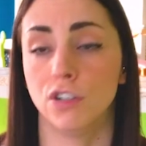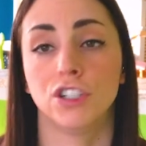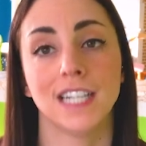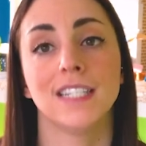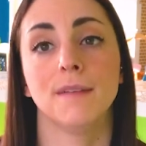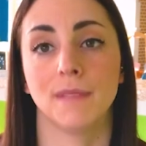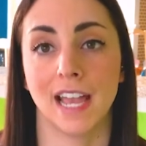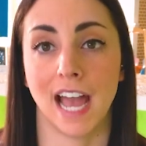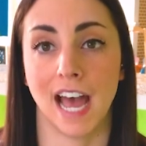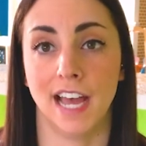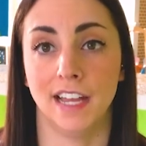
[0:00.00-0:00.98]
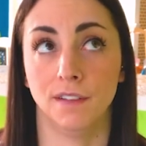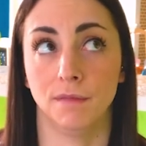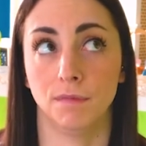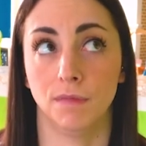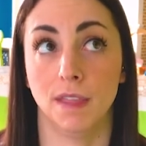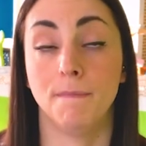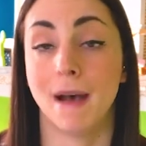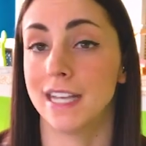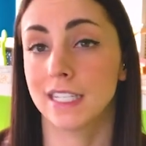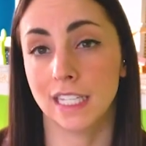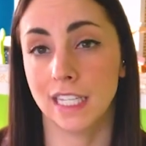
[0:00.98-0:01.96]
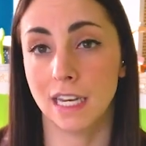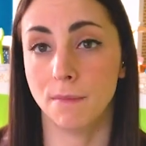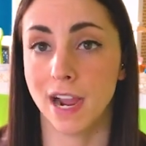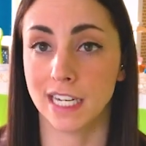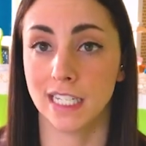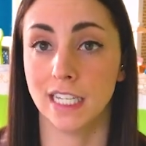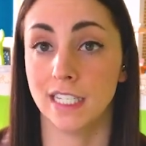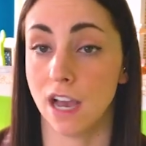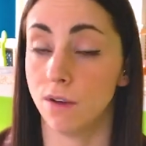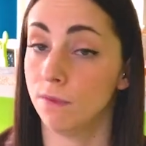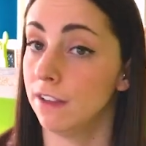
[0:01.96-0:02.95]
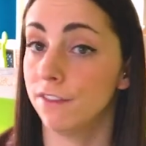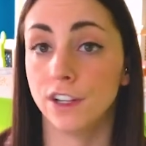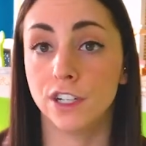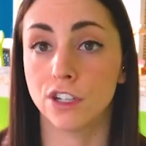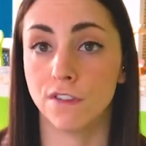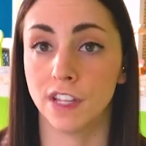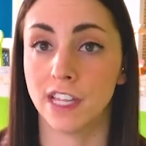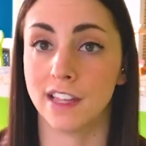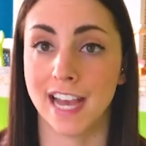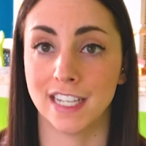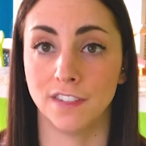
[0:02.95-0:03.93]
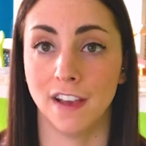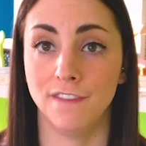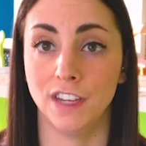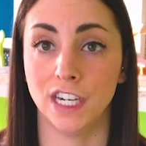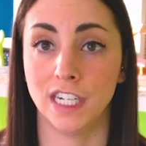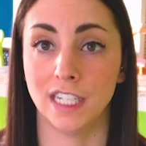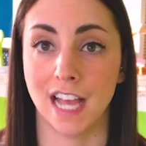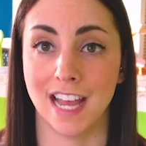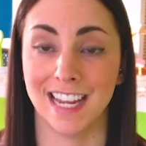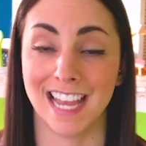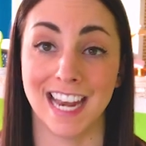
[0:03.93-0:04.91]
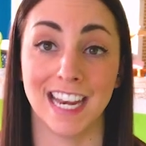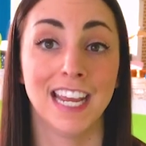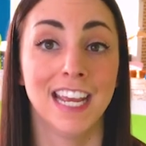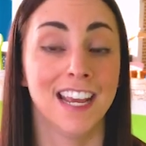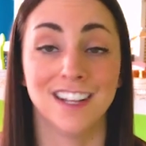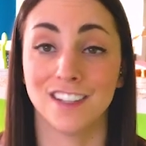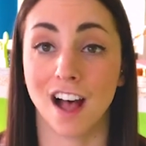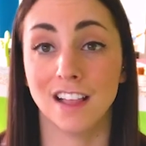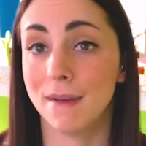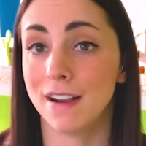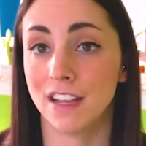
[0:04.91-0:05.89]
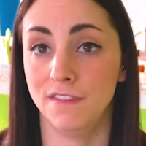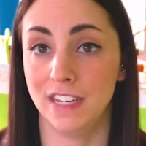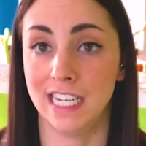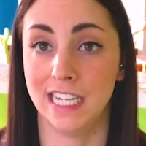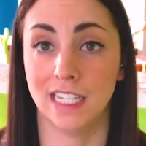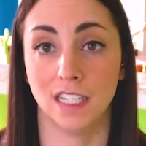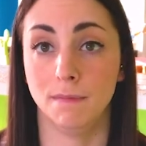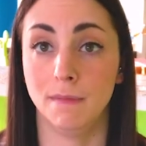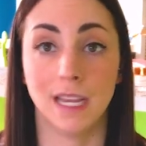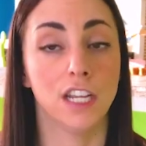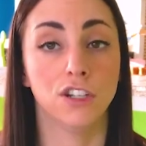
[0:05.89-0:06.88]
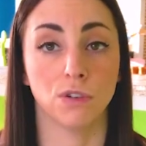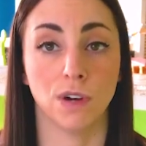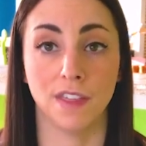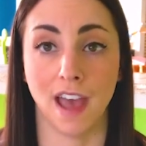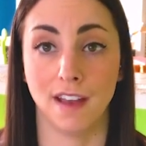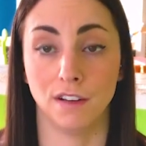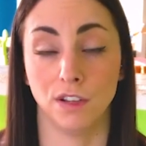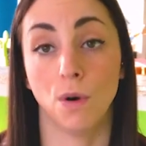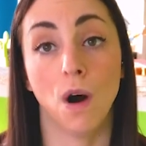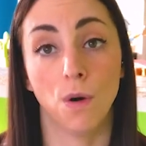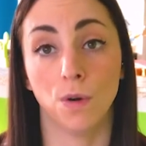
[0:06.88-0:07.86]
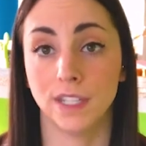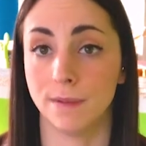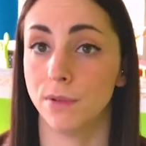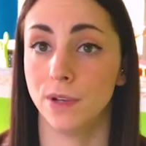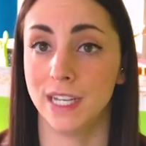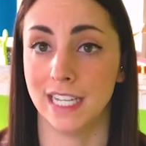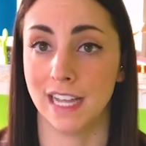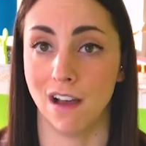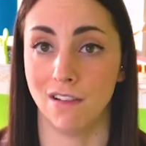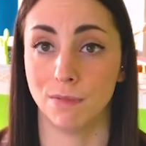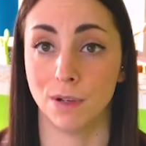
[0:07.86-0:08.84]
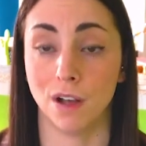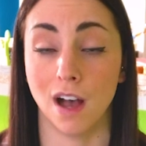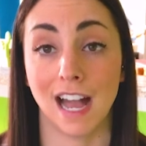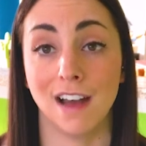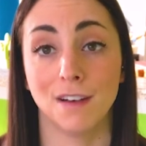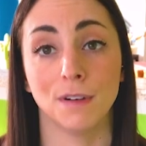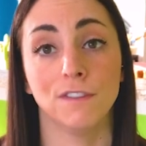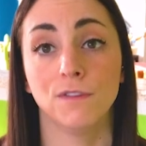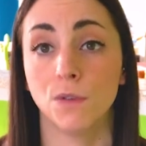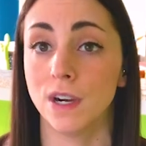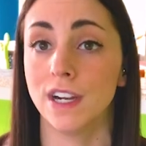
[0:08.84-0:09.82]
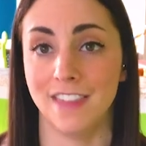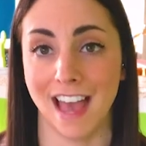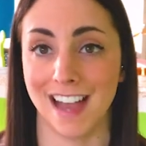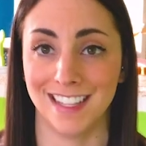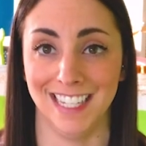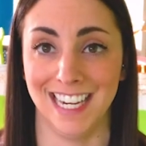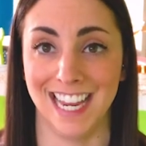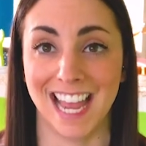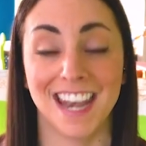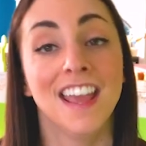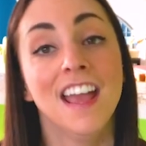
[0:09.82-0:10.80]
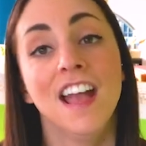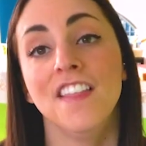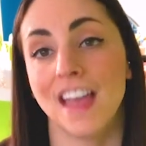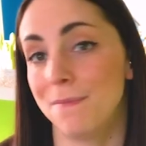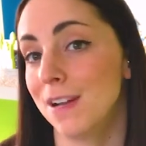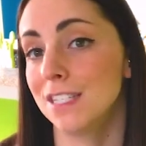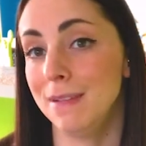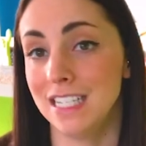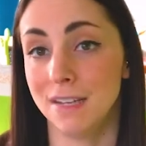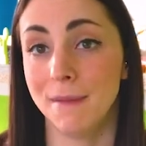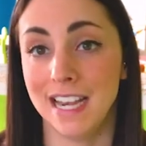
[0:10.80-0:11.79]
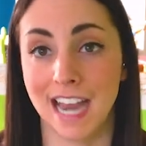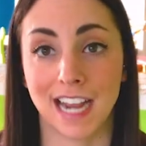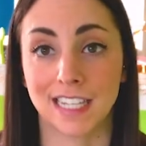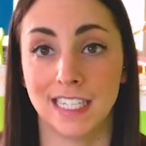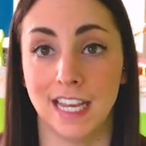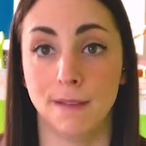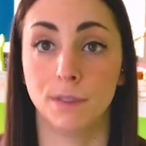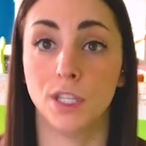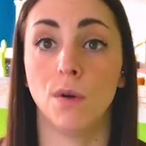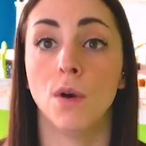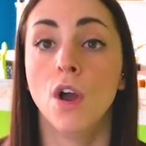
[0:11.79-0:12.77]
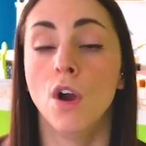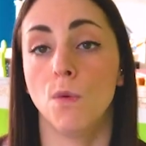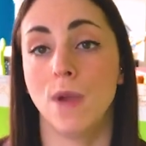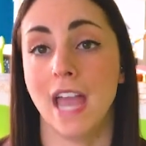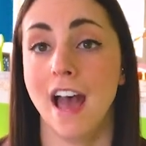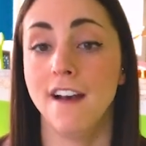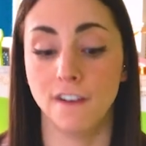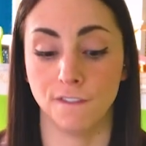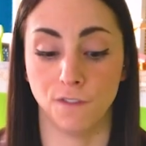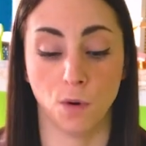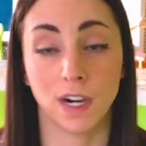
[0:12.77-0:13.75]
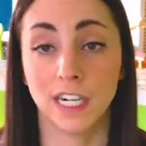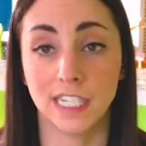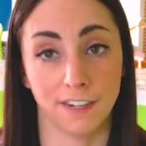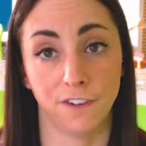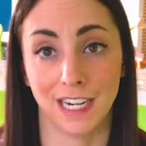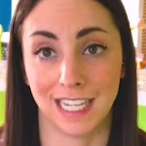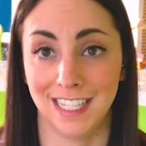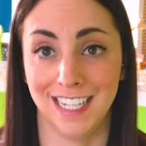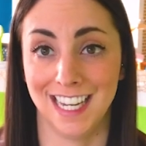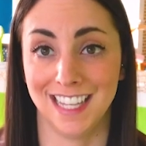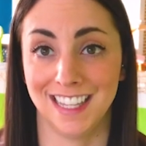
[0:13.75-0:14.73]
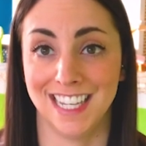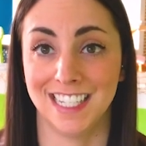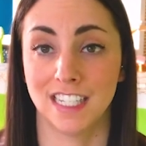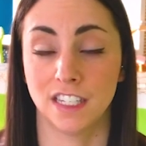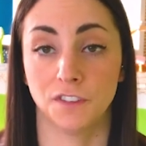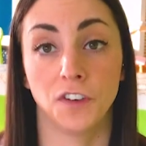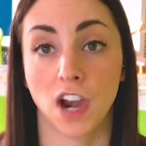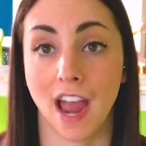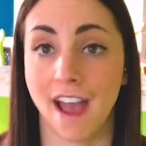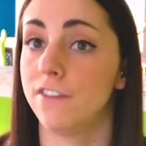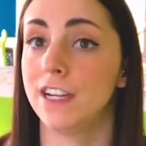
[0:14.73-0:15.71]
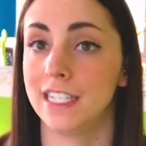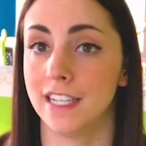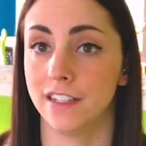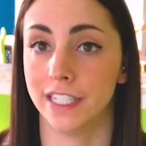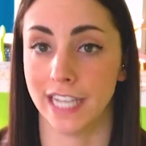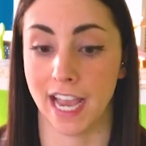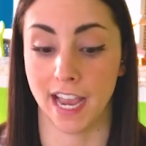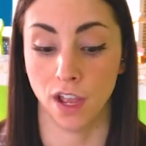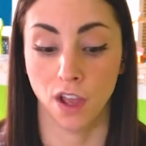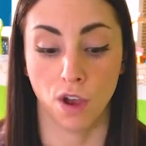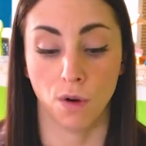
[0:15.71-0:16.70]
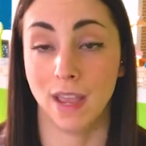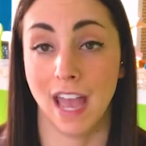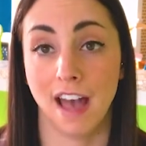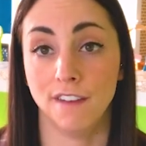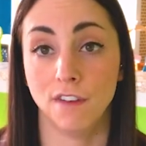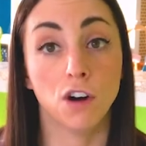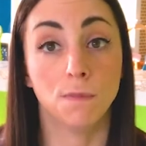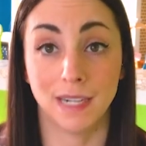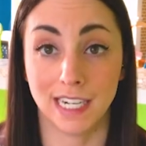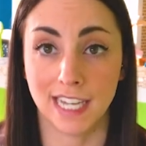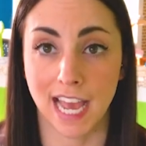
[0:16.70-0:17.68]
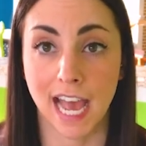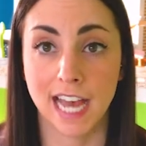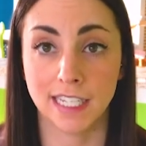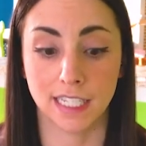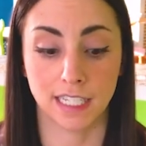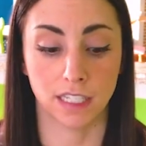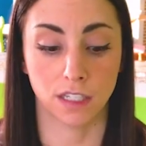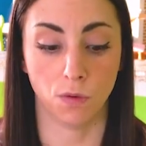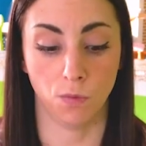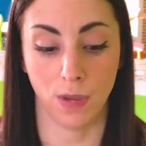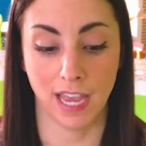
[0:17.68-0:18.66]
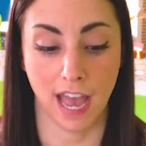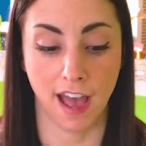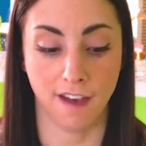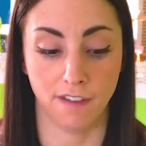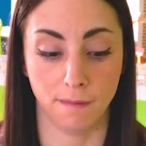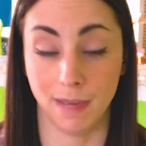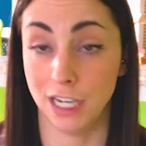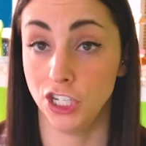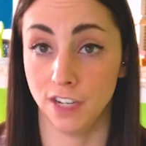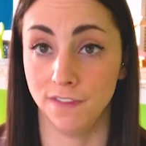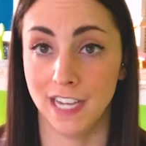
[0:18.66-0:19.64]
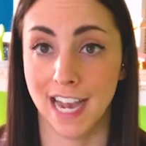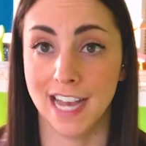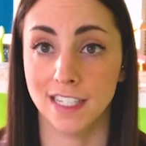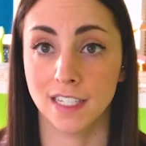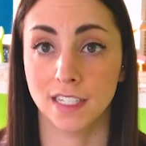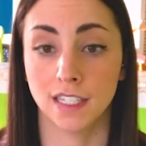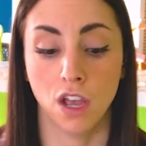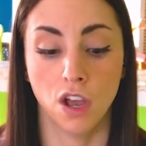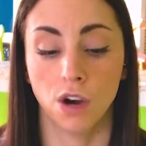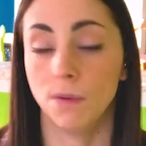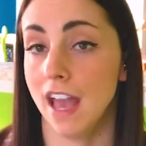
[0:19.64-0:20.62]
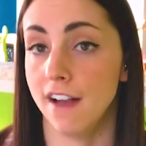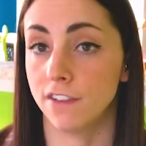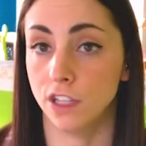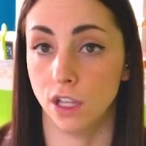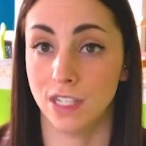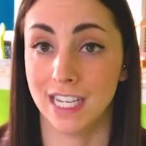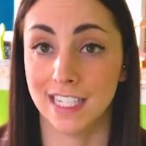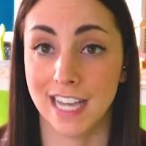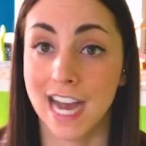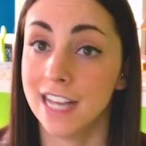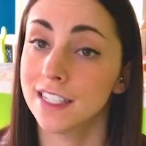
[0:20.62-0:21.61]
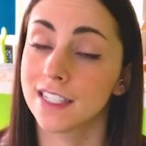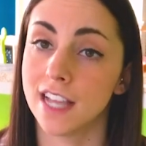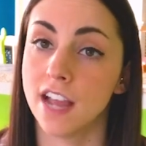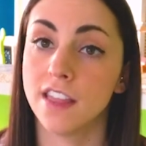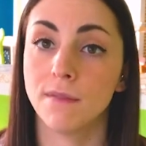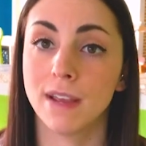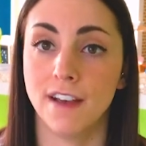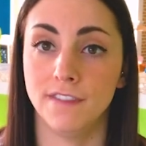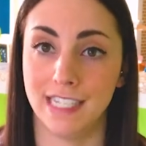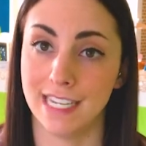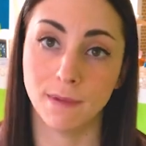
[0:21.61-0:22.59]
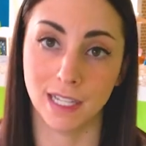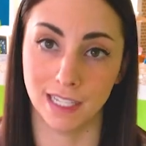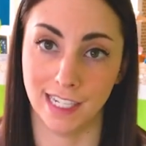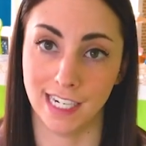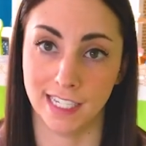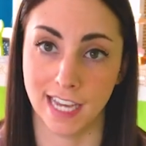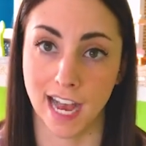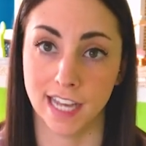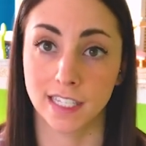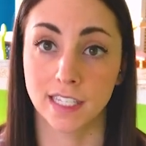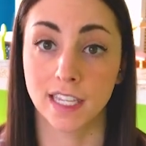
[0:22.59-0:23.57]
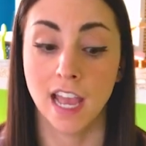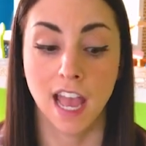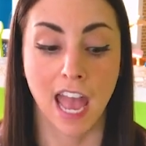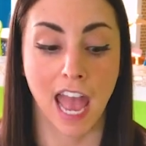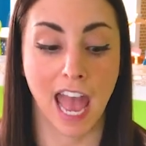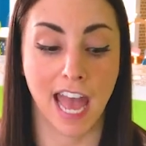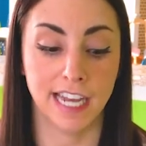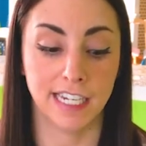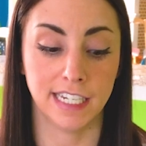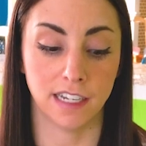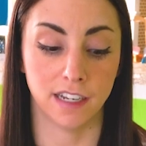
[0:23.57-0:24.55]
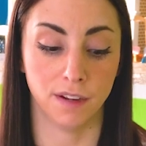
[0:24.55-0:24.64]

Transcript: shed some light on the best cleaning practices that we've learned over the last 5 years. And again, it's all about convenience. It's making sure that you hold employees accountable for that cleaning. And that brings me to my next tip. So we have 4 different cleaning lists for every single day. We have opening tasks, we have mid-shift tasks, we have closing tasks, and then we have deep cleaning tasks. And